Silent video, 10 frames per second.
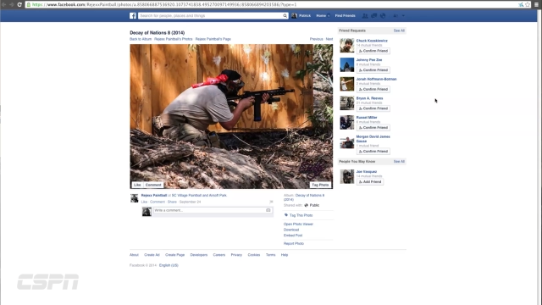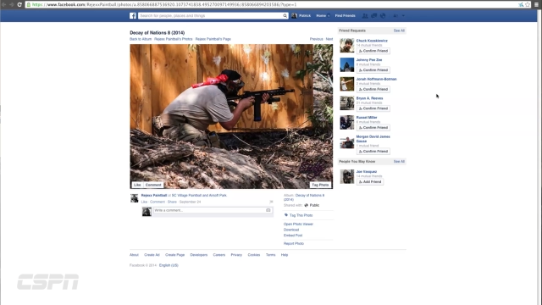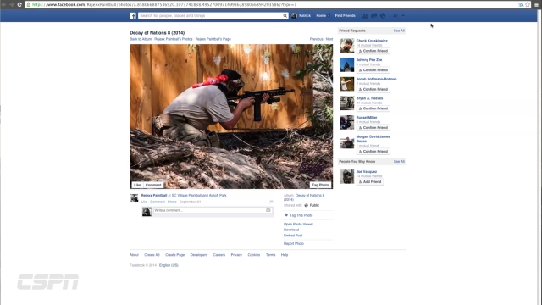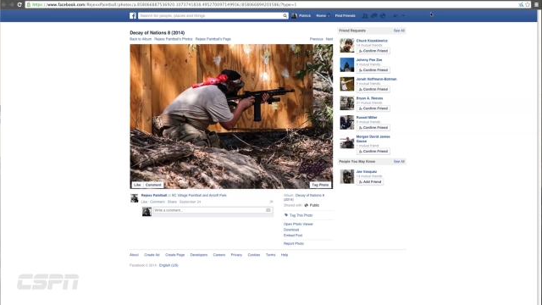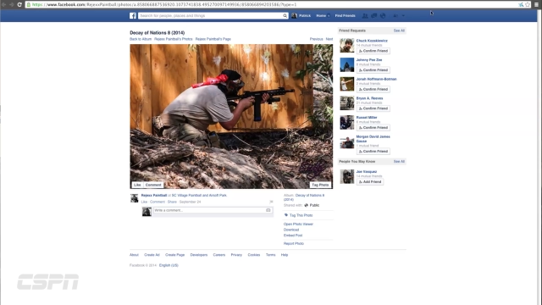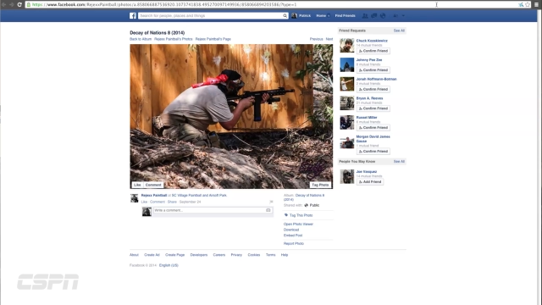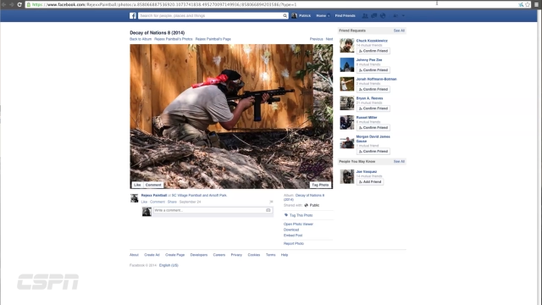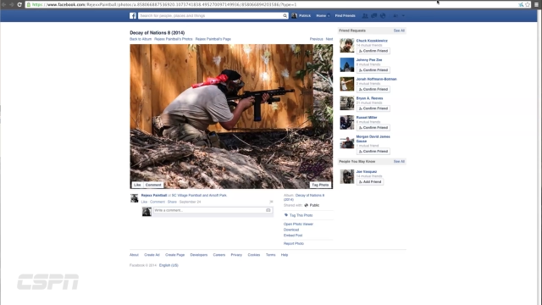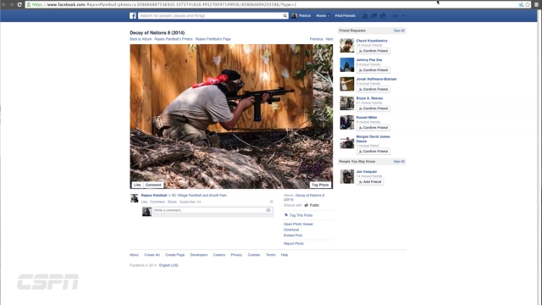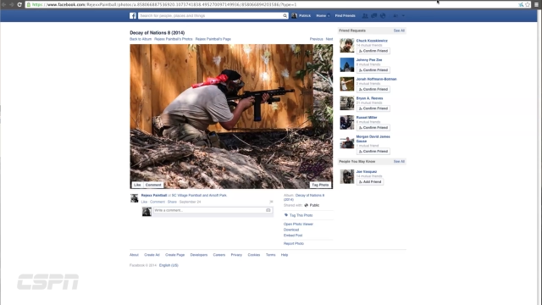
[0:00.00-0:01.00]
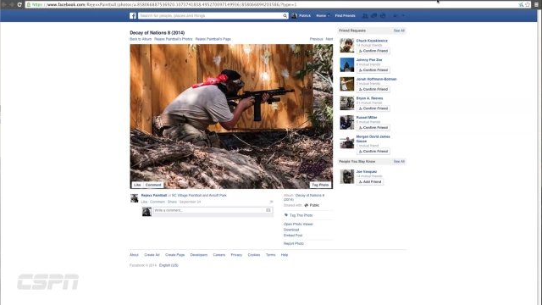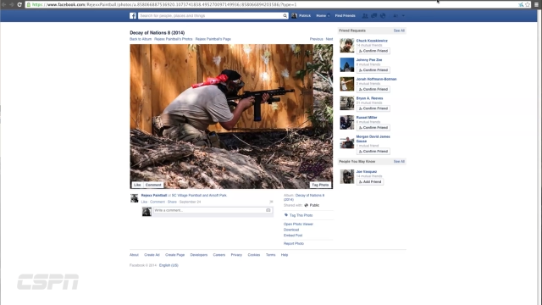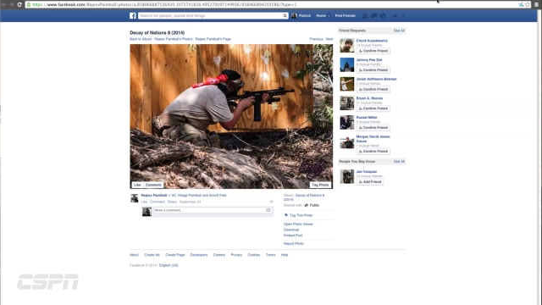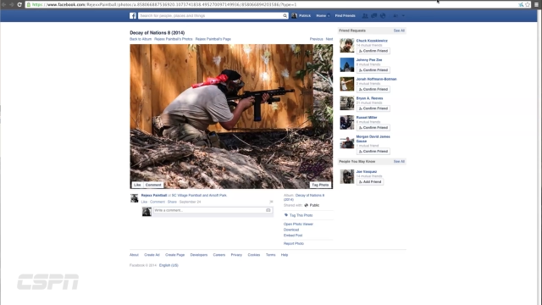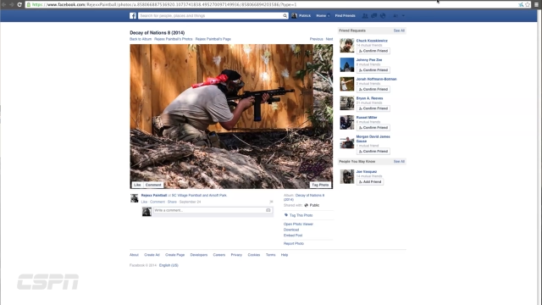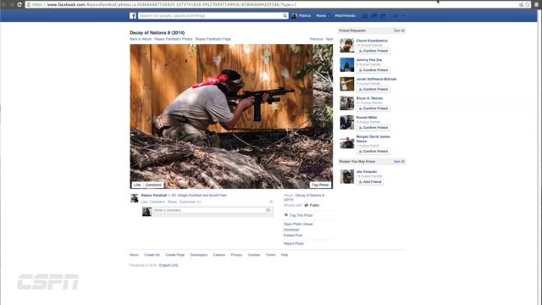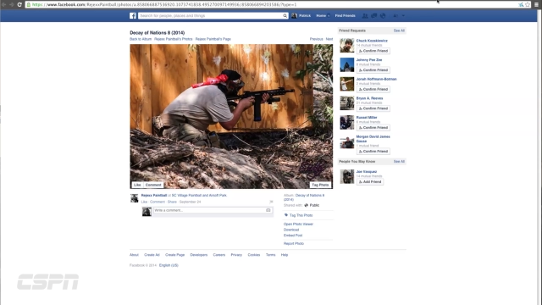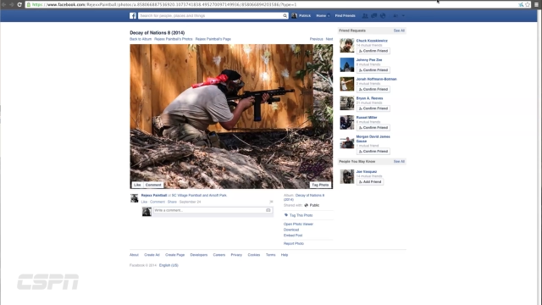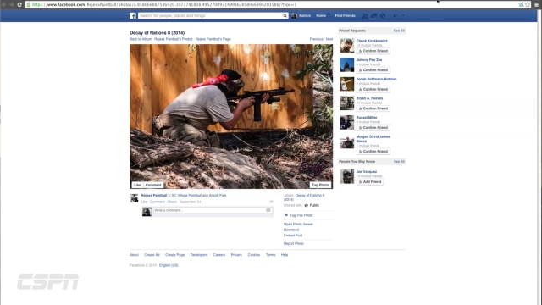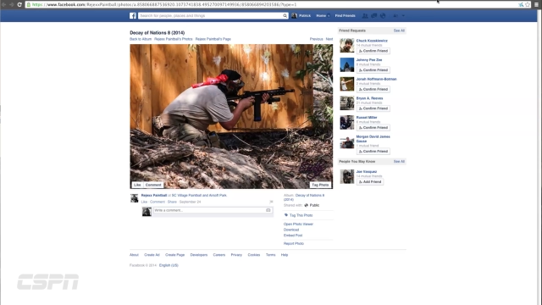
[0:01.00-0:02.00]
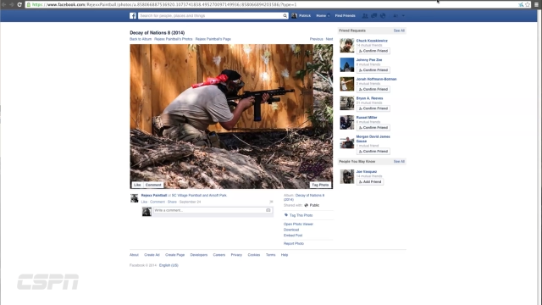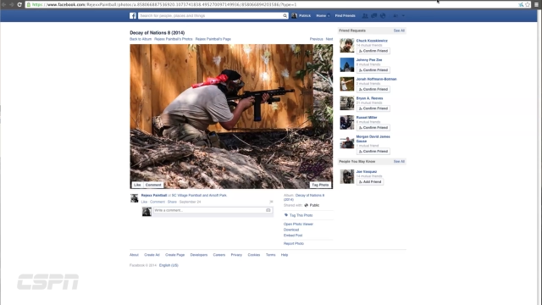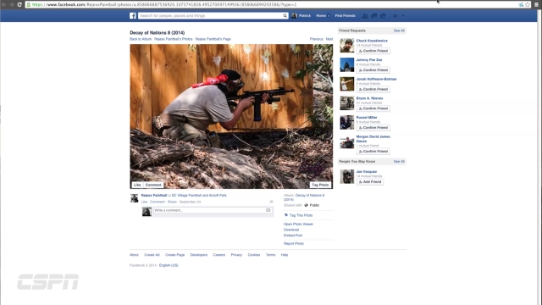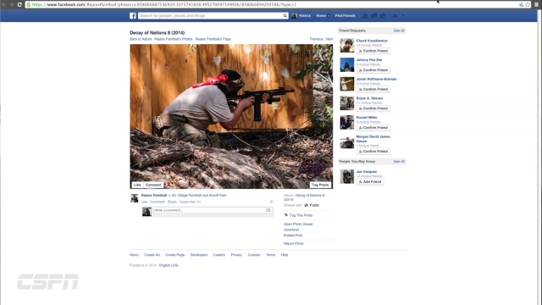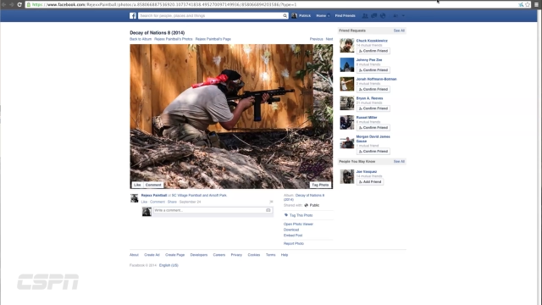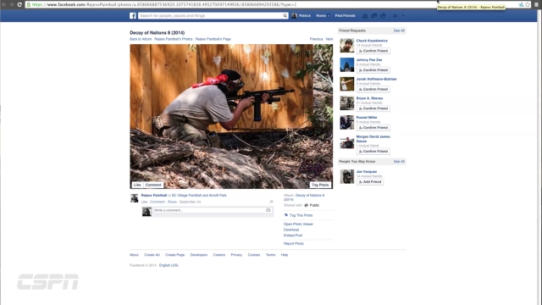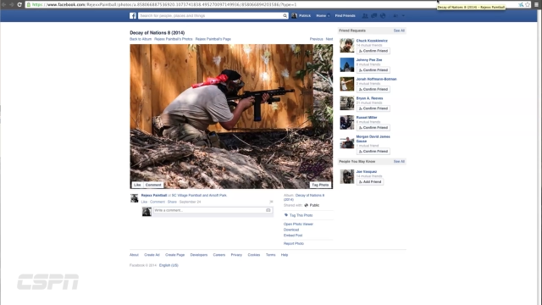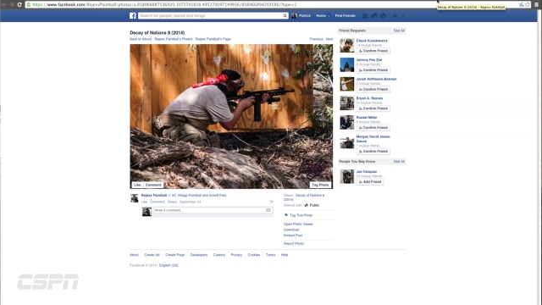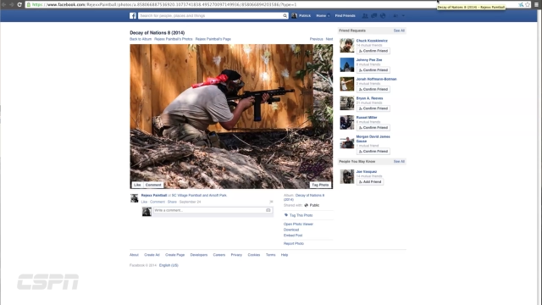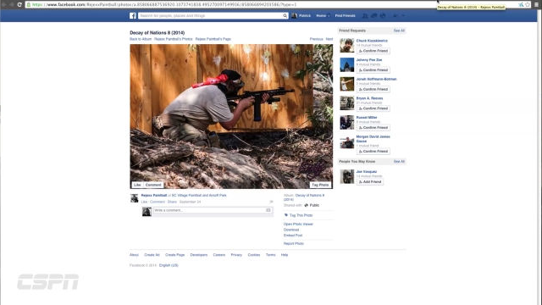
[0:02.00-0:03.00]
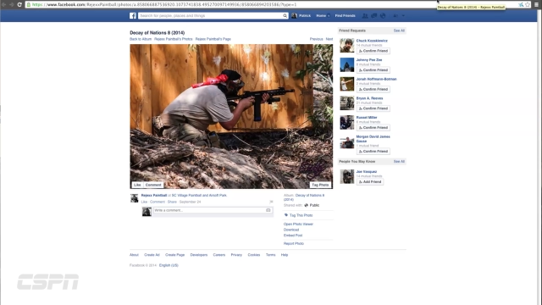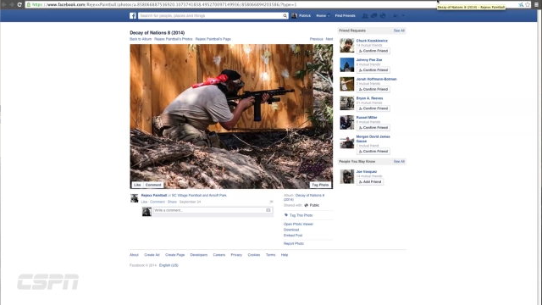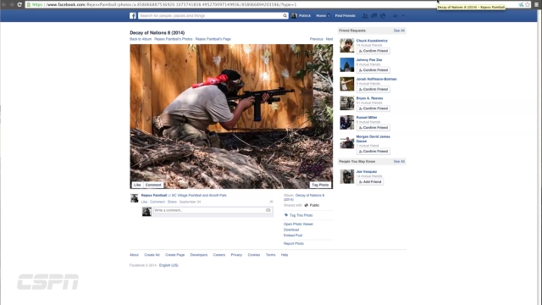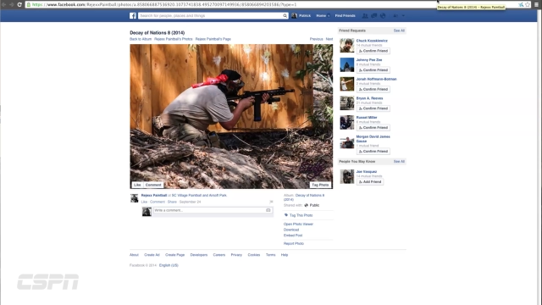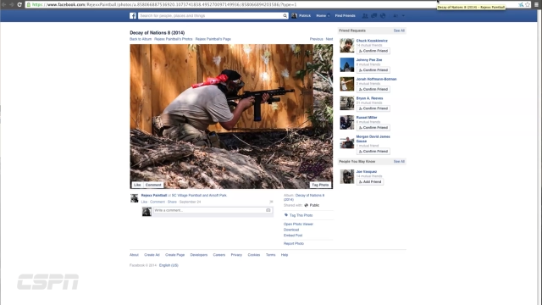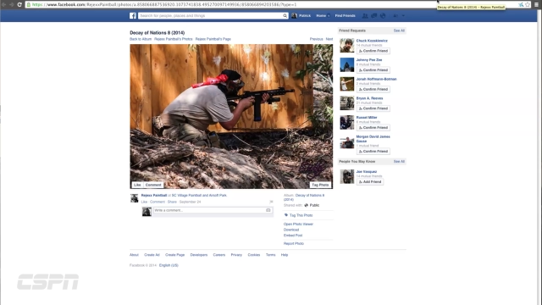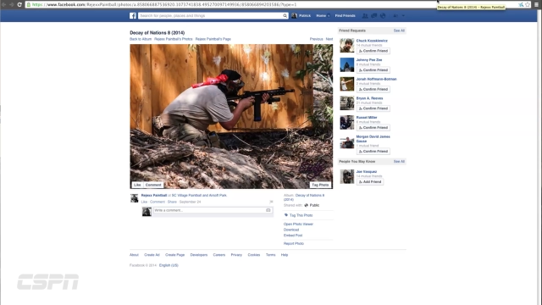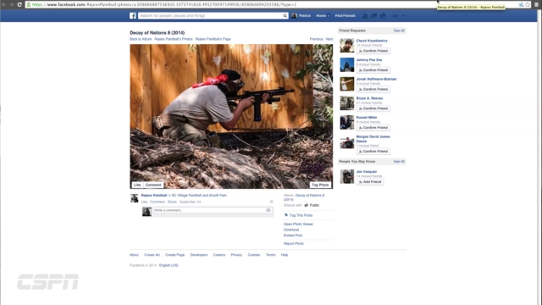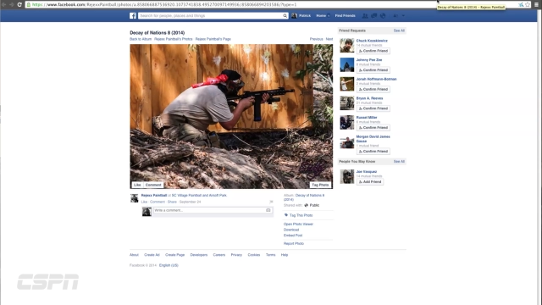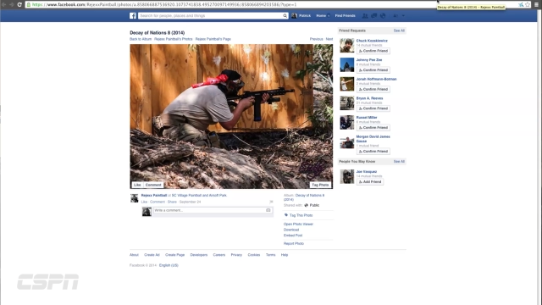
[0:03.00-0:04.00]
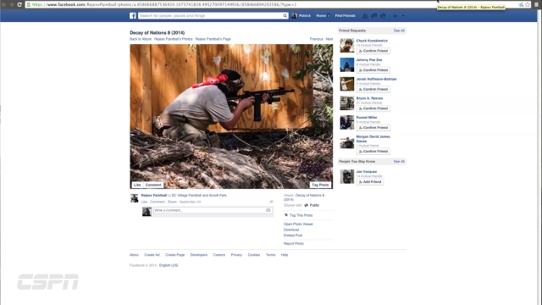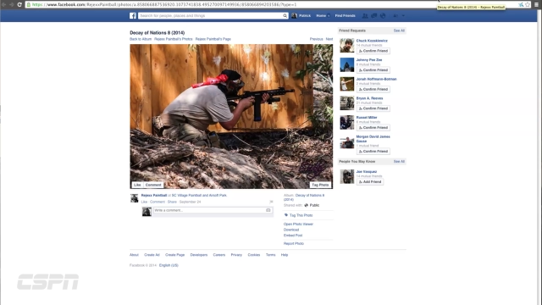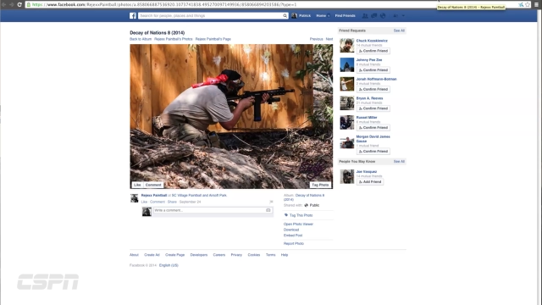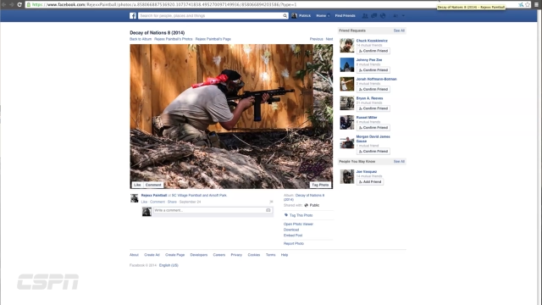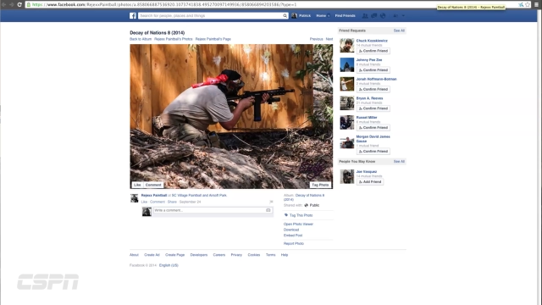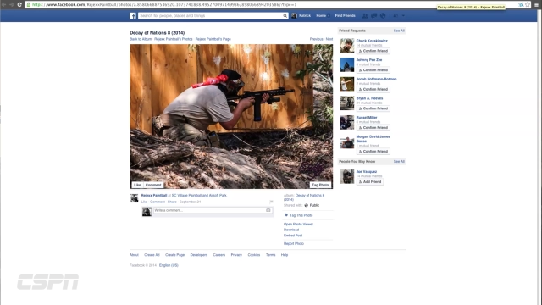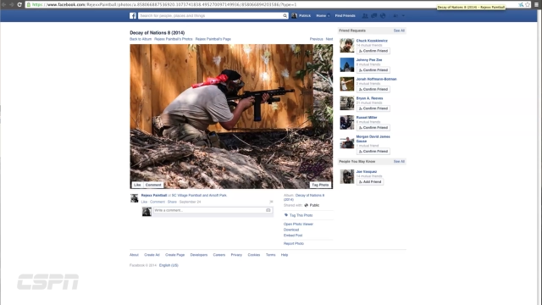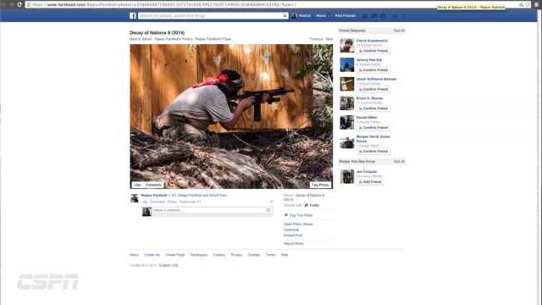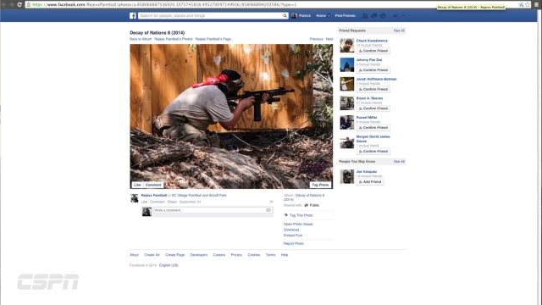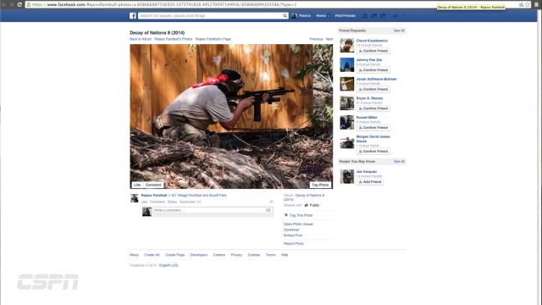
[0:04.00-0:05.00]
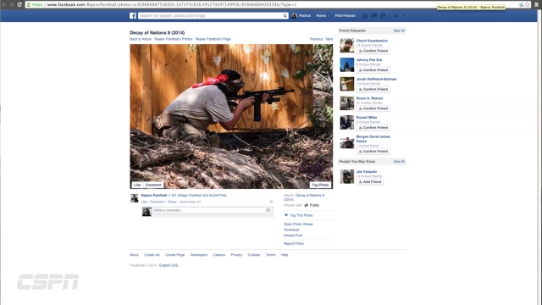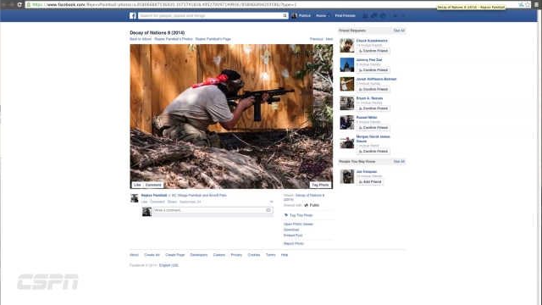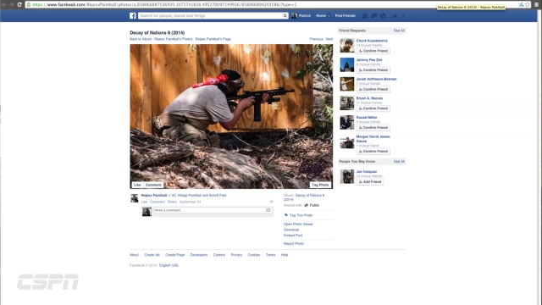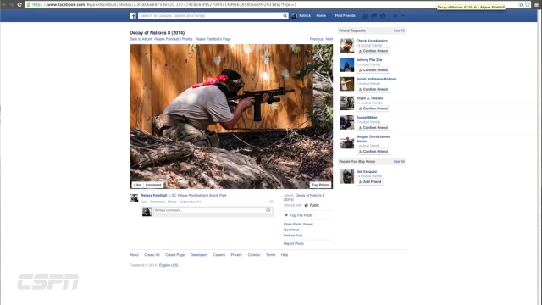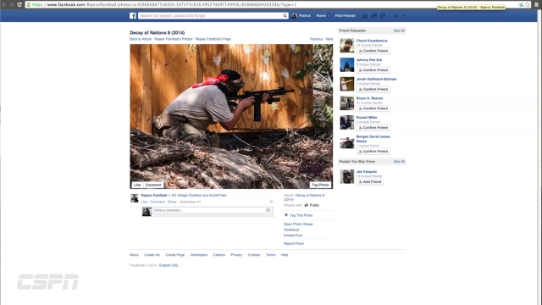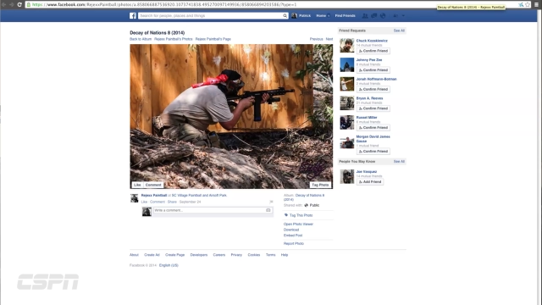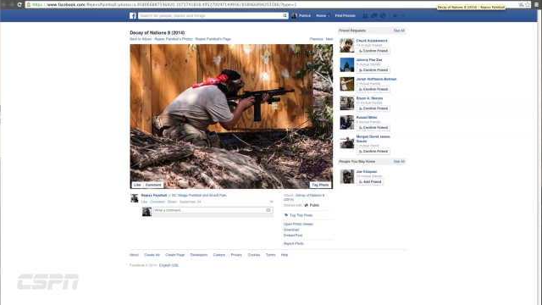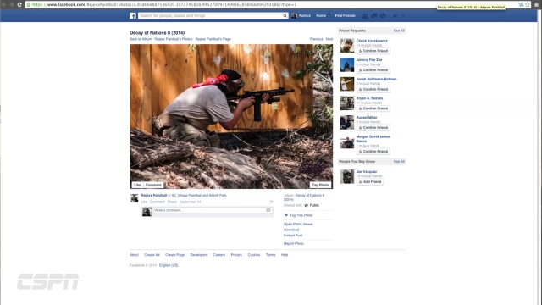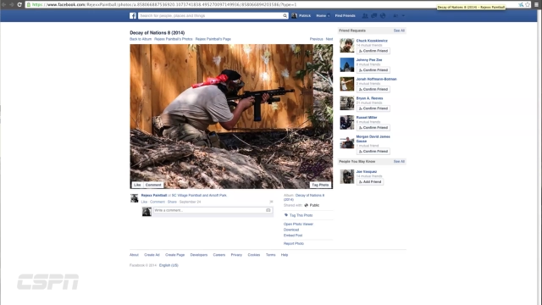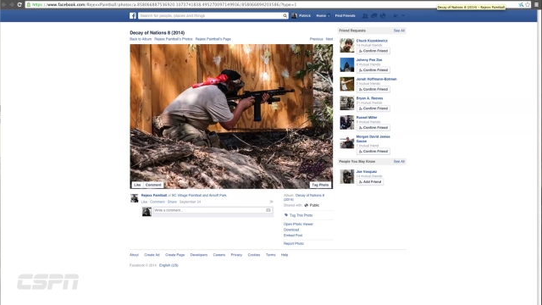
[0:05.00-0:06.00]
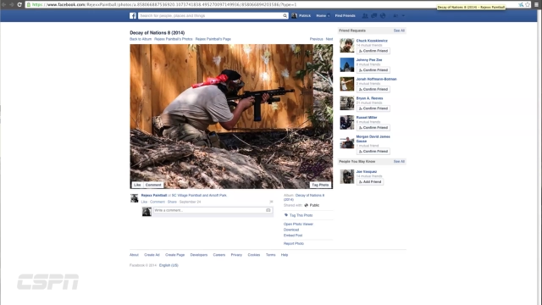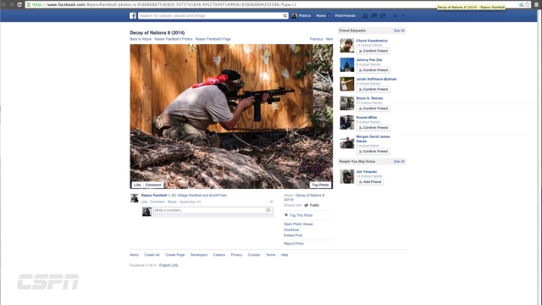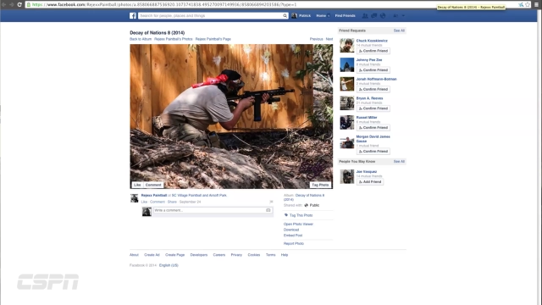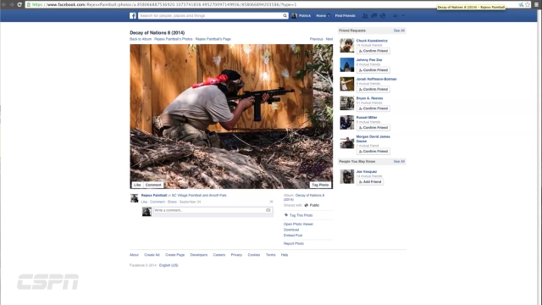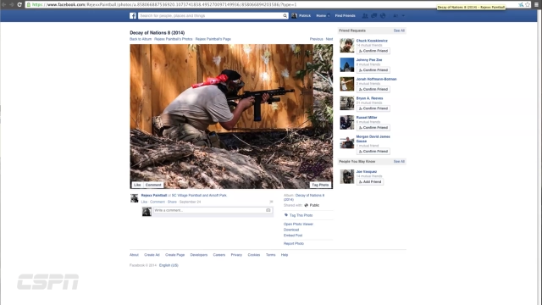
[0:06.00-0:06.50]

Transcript: Nobody's mouth can be seen.